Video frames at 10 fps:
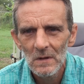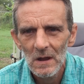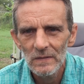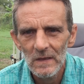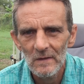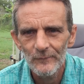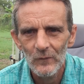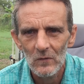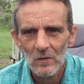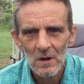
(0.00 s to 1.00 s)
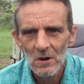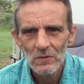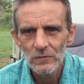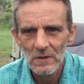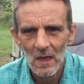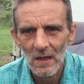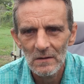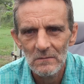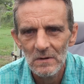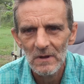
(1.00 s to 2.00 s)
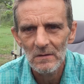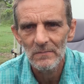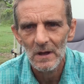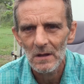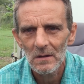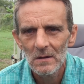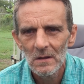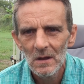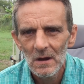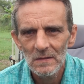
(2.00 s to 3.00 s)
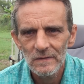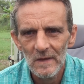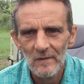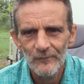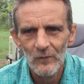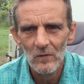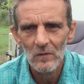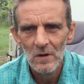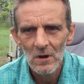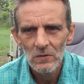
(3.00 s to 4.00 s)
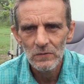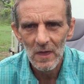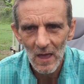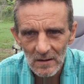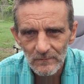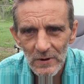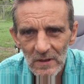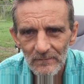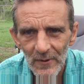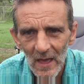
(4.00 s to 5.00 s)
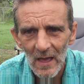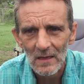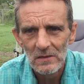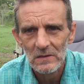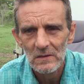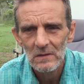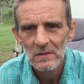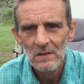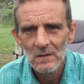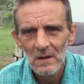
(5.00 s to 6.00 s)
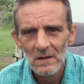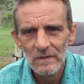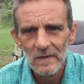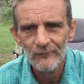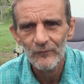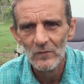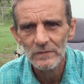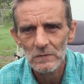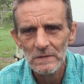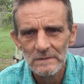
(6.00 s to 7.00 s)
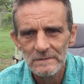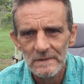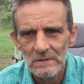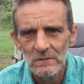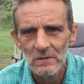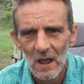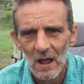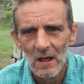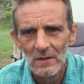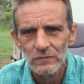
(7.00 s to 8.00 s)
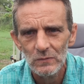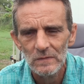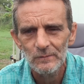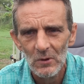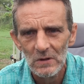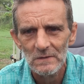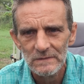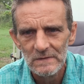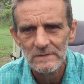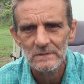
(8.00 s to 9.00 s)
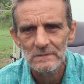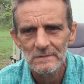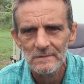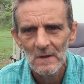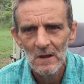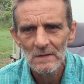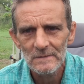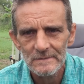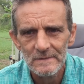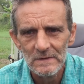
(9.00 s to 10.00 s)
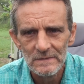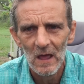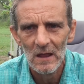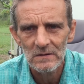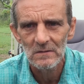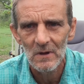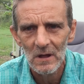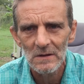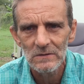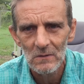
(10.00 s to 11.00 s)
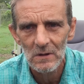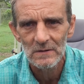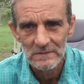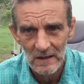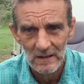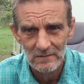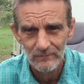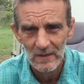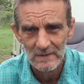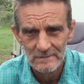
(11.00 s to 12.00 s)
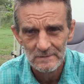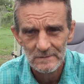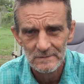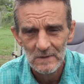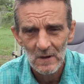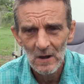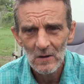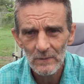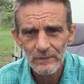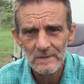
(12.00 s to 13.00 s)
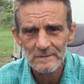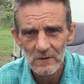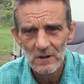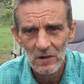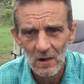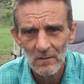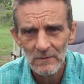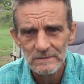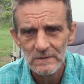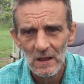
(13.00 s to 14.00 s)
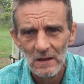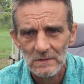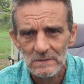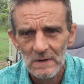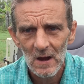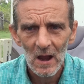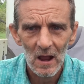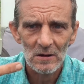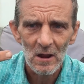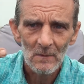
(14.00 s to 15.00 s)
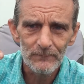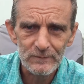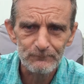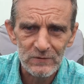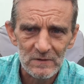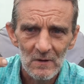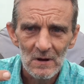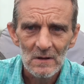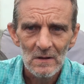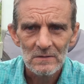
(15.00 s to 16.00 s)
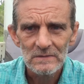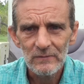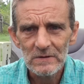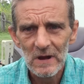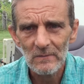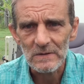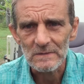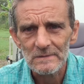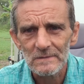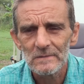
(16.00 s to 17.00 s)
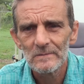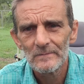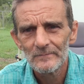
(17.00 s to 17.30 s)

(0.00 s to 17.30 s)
And therefore, you can't remember. And therefore, you can't bring it back. And therefore, you'll continue to argue with politicians that seek to undermine you on a daily basis with things like climate change and jibby jabbies.